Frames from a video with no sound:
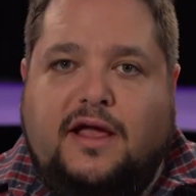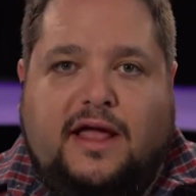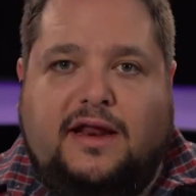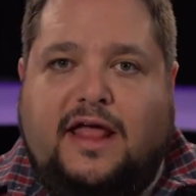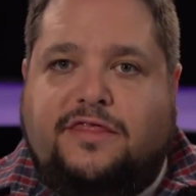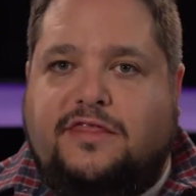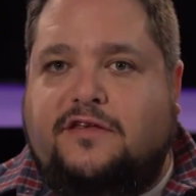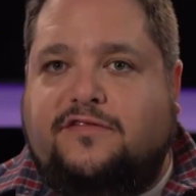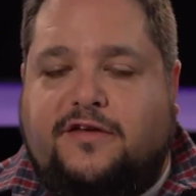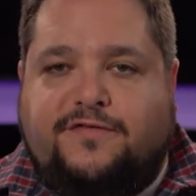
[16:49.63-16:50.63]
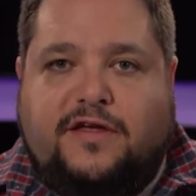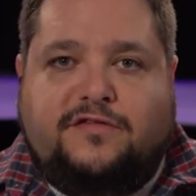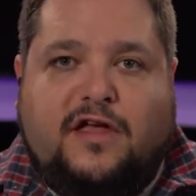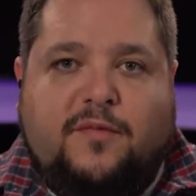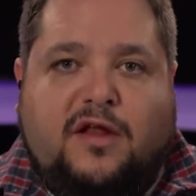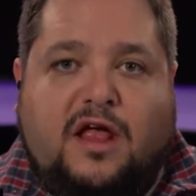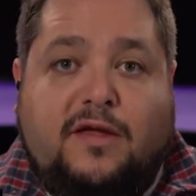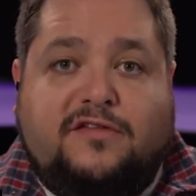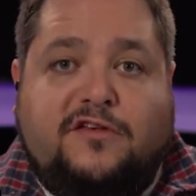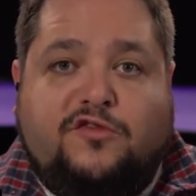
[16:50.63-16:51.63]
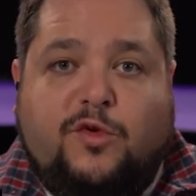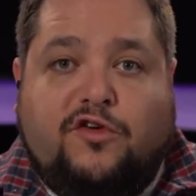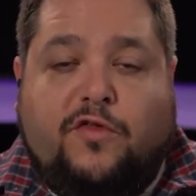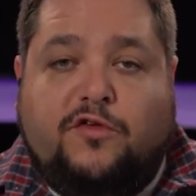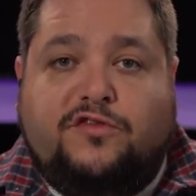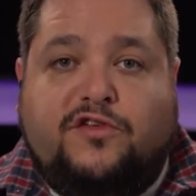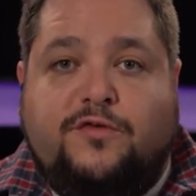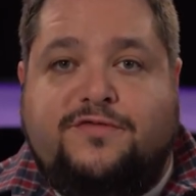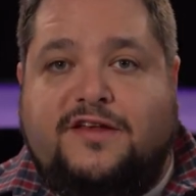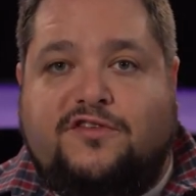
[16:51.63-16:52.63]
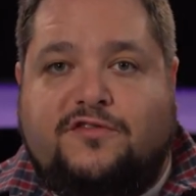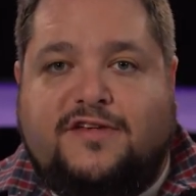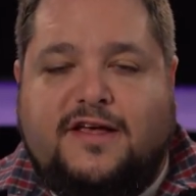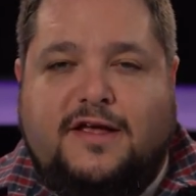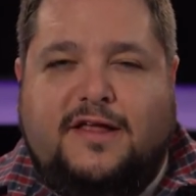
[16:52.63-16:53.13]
and get things like FaceTime and iMessage, which are those two features